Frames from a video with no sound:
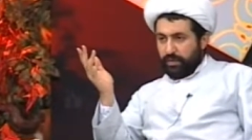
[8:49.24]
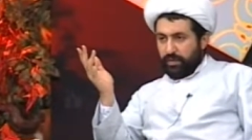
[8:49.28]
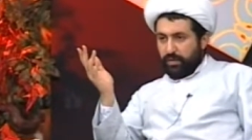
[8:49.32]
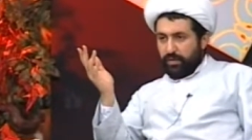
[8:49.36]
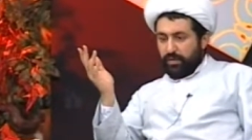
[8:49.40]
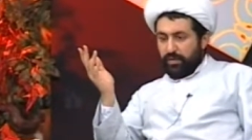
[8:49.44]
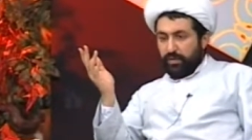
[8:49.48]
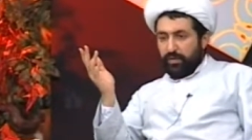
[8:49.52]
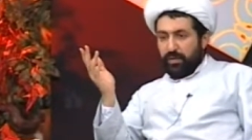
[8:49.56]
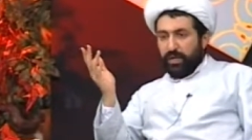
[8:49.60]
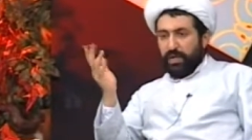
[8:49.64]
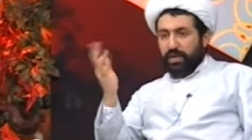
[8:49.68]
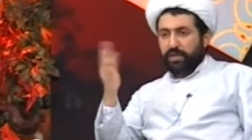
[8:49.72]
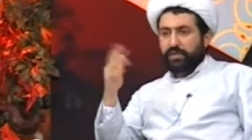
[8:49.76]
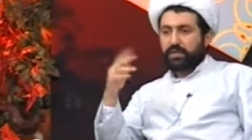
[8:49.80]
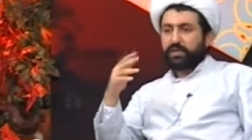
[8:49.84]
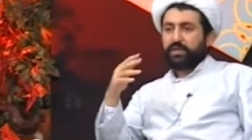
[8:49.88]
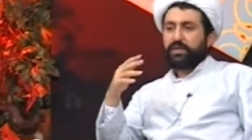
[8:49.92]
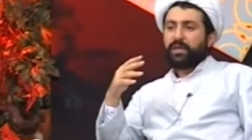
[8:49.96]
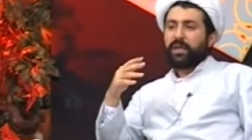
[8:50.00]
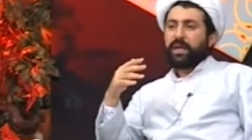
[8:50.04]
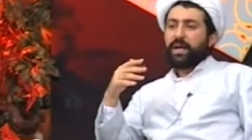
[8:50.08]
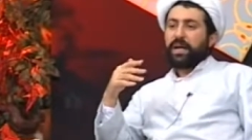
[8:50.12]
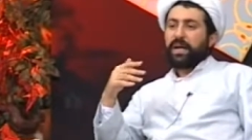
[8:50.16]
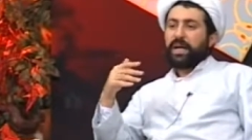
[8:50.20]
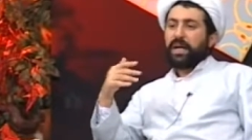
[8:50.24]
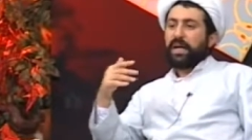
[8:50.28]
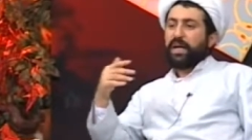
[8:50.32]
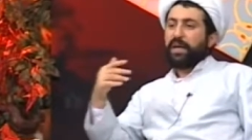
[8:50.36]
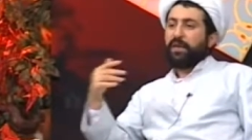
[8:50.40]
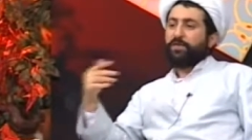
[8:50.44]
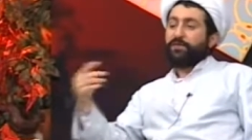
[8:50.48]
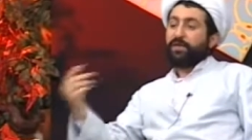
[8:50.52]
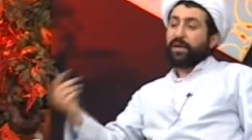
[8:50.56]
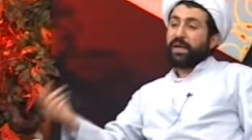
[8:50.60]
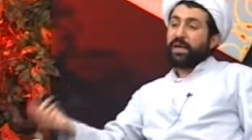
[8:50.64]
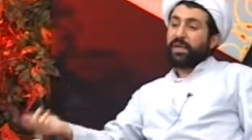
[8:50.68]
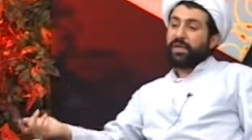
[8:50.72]
Yes,
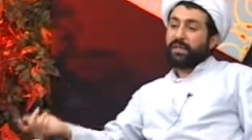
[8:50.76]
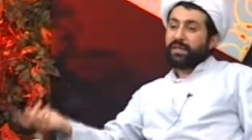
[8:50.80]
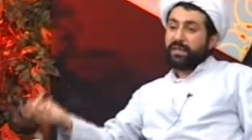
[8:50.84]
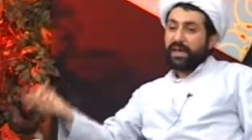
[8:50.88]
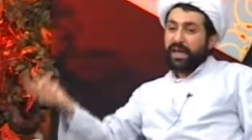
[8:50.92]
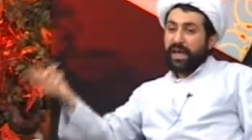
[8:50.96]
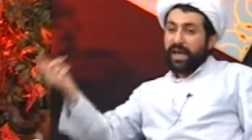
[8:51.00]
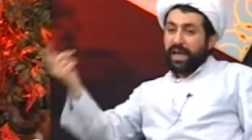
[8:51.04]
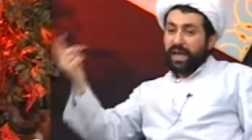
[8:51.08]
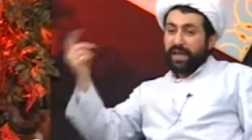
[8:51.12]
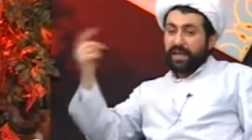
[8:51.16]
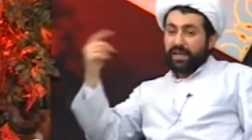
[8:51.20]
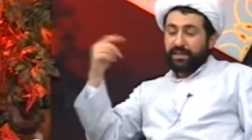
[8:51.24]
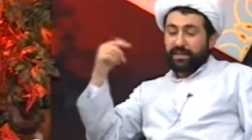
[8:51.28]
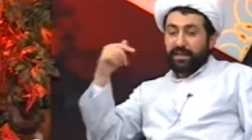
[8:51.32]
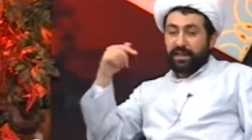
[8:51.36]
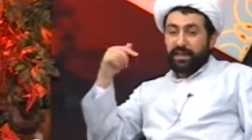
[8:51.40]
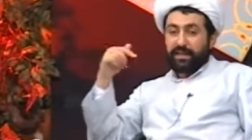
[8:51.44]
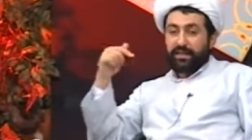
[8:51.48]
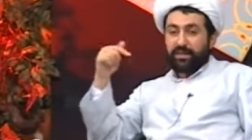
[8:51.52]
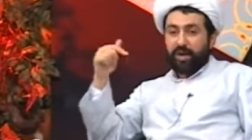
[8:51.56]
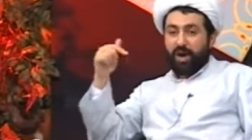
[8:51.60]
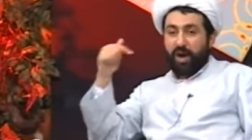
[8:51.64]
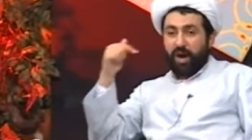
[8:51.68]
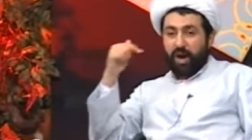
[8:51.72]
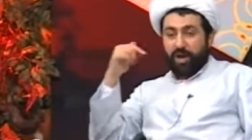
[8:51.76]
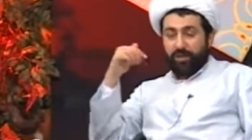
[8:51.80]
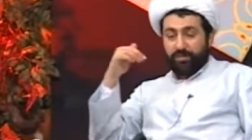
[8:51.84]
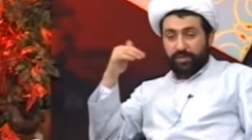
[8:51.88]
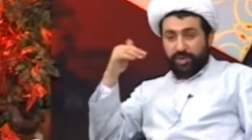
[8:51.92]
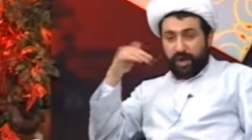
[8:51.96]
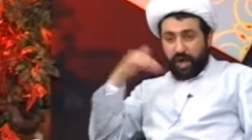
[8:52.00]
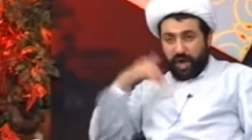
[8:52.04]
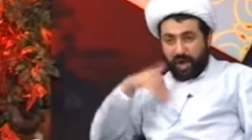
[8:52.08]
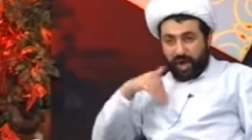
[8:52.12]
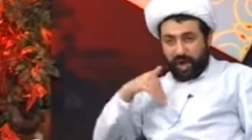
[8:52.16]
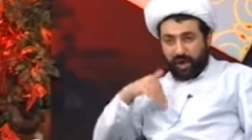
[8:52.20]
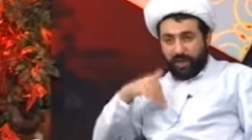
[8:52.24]
if in the end it harms
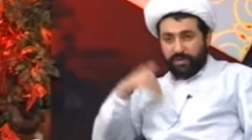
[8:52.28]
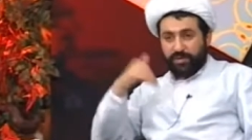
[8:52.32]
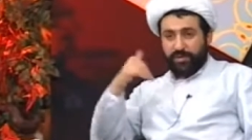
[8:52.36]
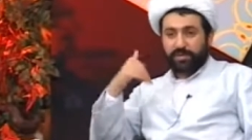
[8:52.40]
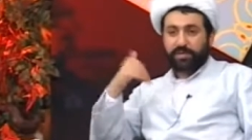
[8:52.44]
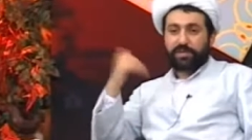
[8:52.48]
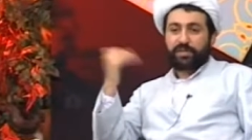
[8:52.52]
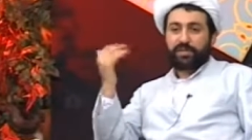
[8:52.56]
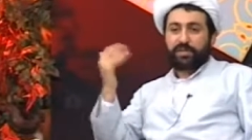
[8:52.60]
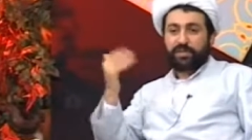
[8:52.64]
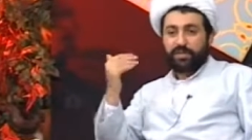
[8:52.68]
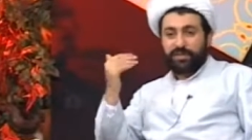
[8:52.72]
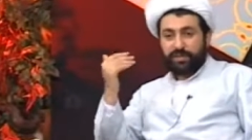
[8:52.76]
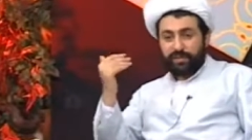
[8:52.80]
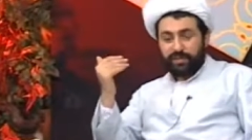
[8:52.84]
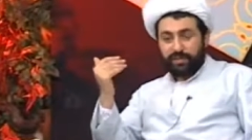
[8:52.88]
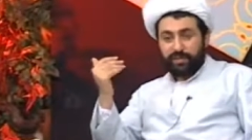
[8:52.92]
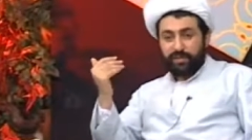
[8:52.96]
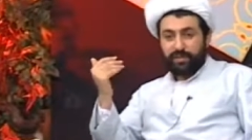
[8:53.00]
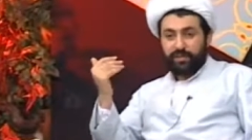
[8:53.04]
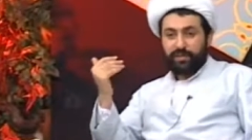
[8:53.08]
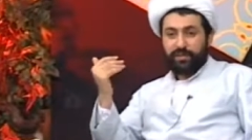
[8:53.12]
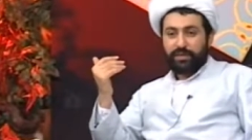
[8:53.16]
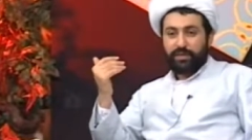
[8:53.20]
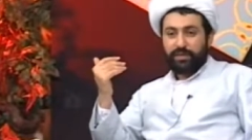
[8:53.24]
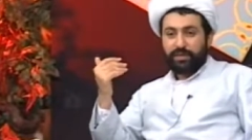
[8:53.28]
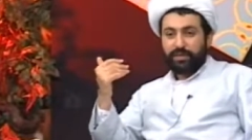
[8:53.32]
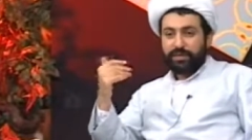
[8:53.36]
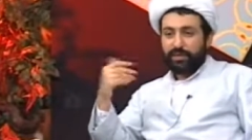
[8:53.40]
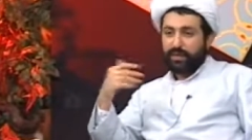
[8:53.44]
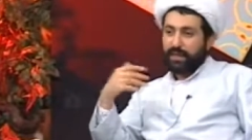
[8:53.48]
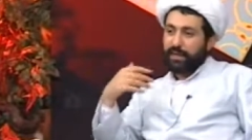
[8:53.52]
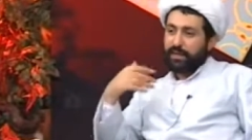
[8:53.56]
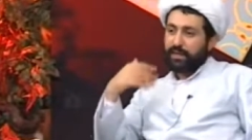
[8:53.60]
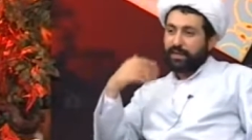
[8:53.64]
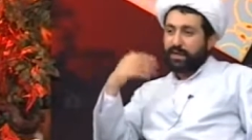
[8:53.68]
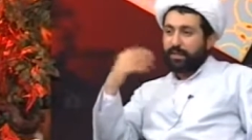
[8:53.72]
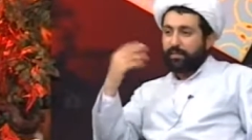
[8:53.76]
us,
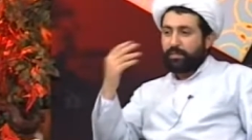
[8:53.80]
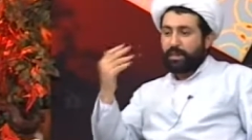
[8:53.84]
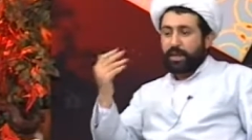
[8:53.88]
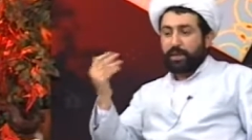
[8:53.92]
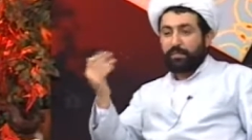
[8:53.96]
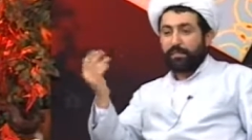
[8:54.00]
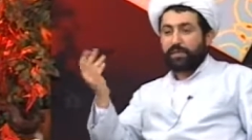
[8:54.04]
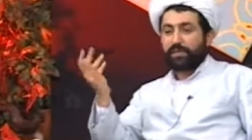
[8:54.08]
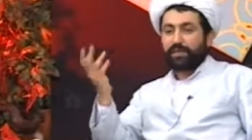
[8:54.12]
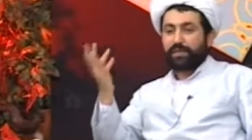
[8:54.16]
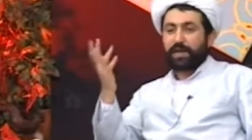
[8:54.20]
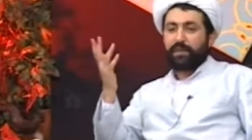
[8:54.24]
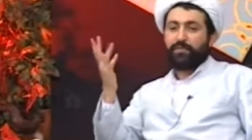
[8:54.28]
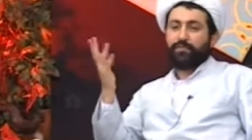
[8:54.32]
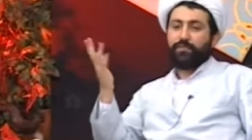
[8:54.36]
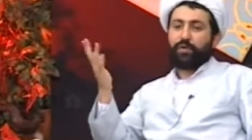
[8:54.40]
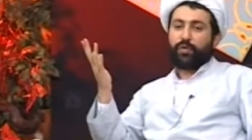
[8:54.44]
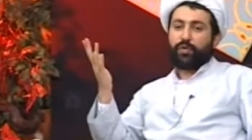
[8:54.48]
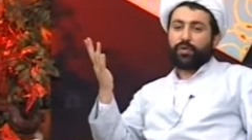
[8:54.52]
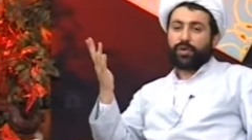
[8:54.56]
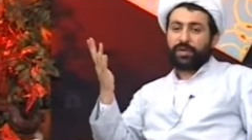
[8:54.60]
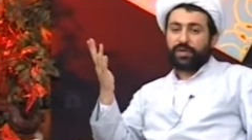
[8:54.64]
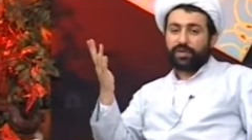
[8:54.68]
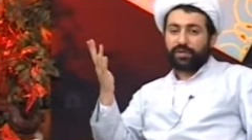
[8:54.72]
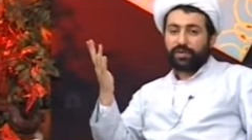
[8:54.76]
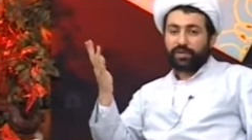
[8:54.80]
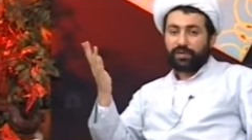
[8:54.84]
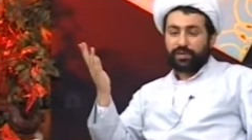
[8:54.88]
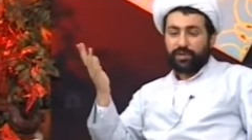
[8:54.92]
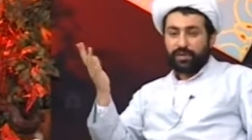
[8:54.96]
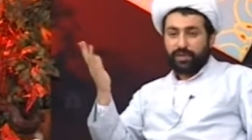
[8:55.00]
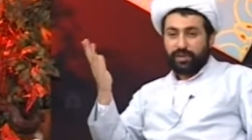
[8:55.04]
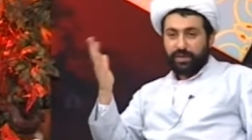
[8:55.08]
then there may be some worries.